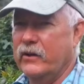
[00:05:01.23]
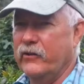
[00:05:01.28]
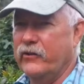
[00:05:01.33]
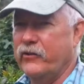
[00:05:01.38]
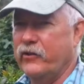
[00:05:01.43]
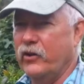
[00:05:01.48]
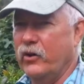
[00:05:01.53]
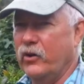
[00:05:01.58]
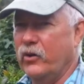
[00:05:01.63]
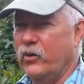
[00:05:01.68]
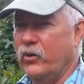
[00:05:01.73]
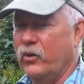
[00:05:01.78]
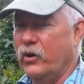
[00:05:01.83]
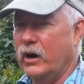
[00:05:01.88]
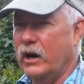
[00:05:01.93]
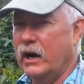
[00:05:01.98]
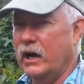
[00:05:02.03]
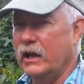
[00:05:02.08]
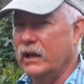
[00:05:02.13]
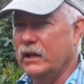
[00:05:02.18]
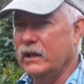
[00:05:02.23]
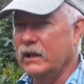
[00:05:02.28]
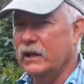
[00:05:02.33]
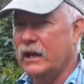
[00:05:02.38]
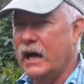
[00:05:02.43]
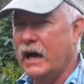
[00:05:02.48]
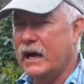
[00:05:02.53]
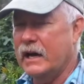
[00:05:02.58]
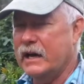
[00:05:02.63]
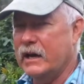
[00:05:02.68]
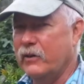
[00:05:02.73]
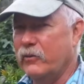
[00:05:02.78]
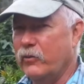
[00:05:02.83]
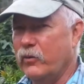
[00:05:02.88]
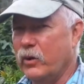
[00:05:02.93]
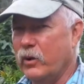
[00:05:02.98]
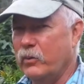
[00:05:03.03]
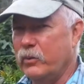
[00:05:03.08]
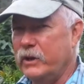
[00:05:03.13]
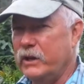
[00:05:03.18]
So a lot of
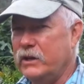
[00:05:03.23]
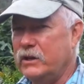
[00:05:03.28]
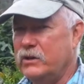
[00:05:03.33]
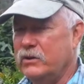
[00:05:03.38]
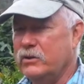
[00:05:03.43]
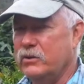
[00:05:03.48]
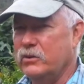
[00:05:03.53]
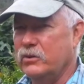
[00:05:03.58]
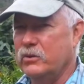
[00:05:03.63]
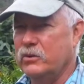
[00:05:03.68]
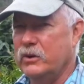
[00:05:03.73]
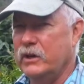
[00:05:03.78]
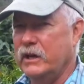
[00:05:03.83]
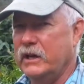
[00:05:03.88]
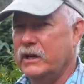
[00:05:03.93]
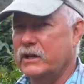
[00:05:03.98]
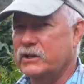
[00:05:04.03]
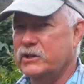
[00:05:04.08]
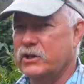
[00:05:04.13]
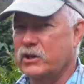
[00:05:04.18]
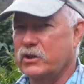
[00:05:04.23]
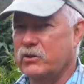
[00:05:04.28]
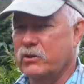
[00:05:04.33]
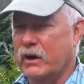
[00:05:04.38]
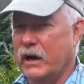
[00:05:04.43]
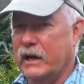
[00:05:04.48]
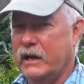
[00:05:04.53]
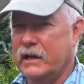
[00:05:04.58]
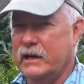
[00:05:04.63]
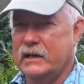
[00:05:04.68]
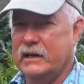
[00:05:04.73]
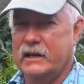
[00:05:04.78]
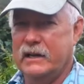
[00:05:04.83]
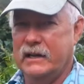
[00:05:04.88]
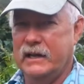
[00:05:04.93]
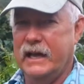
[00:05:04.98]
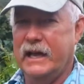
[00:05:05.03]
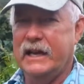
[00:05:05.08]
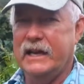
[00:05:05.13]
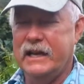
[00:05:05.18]
what we do is to try to
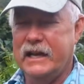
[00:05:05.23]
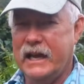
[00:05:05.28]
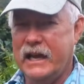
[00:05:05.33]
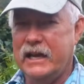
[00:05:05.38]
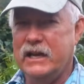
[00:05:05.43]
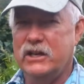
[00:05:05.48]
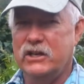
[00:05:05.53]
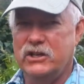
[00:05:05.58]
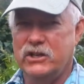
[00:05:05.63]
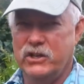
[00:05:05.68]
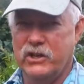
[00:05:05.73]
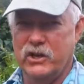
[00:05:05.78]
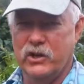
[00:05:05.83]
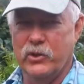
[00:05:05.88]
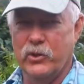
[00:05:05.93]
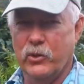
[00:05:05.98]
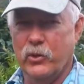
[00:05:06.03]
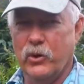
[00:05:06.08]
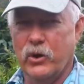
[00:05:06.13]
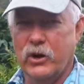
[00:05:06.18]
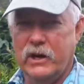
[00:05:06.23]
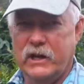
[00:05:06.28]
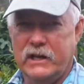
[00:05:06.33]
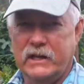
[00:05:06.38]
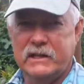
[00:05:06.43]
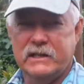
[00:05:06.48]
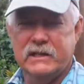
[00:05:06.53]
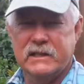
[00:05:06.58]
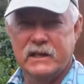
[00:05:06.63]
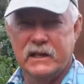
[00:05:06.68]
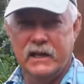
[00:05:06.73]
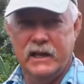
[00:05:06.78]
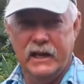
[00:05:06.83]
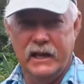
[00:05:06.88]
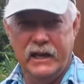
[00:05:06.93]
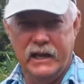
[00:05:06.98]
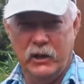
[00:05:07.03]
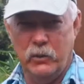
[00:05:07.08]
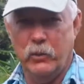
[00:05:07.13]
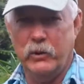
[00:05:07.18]
engage the authorities
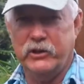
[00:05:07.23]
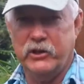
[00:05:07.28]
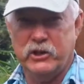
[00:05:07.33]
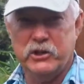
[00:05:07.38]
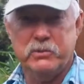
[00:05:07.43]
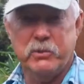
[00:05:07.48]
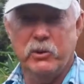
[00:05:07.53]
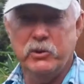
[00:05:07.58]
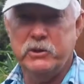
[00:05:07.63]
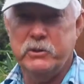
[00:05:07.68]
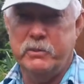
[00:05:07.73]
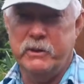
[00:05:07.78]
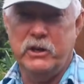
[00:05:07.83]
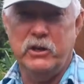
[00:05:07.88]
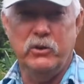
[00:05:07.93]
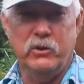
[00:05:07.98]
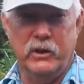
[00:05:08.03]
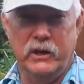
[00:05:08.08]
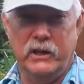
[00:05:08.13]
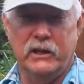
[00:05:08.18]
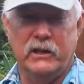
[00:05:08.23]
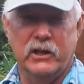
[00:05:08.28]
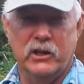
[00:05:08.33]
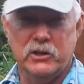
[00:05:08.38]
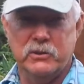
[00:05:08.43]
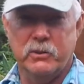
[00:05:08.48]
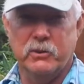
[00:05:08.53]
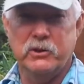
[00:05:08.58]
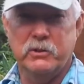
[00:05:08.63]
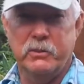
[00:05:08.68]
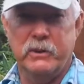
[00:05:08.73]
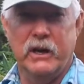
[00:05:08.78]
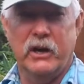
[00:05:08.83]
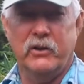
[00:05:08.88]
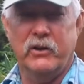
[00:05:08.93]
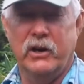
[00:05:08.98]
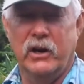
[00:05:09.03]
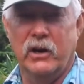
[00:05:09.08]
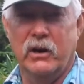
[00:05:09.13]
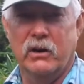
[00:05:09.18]
in what they're supposed to be doing. They're supposed to be
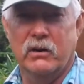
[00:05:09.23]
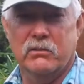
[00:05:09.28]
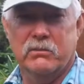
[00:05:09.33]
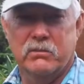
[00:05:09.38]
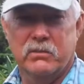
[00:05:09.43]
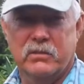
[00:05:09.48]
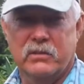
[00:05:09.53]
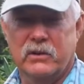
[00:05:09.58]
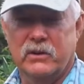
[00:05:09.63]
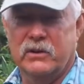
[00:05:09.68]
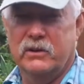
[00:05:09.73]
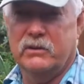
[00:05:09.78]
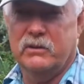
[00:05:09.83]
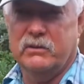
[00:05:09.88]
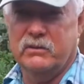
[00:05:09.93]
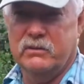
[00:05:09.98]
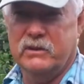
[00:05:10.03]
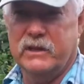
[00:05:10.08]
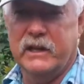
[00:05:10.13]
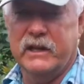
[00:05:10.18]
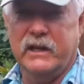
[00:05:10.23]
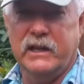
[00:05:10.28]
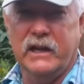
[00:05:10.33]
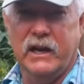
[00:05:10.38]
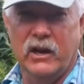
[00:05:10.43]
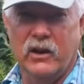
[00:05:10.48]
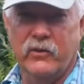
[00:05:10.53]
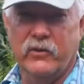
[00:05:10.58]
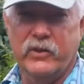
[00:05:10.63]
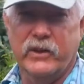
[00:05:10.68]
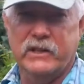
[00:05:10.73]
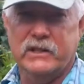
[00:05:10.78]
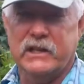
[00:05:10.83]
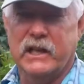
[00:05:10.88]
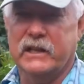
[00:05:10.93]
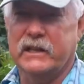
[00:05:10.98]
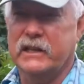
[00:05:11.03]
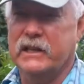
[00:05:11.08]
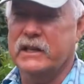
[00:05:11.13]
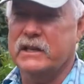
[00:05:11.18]
out here taking care of things
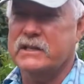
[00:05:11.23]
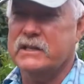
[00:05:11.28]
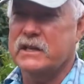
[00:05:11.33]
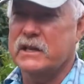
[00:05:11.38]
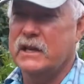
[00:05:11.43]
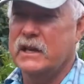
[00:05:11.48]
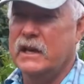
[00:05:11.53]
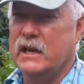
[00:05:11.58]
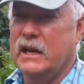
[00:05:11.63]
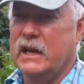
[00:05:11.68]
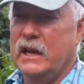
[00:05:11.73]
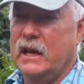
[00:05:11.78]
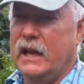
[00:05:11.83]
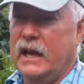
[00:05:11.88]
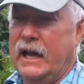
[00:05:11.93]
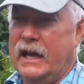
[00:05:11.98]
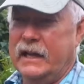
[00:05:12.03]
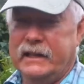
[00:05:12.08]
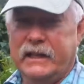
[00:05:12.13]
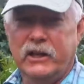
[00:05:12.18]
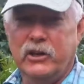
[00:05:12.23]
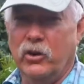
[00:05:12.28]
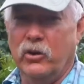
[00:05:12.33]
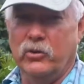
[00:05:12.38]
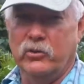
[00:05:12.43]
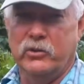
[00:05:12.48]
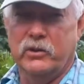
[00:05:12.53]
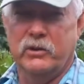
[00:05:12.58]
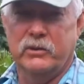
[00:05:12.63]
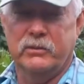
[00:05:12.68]
like this, and they don't.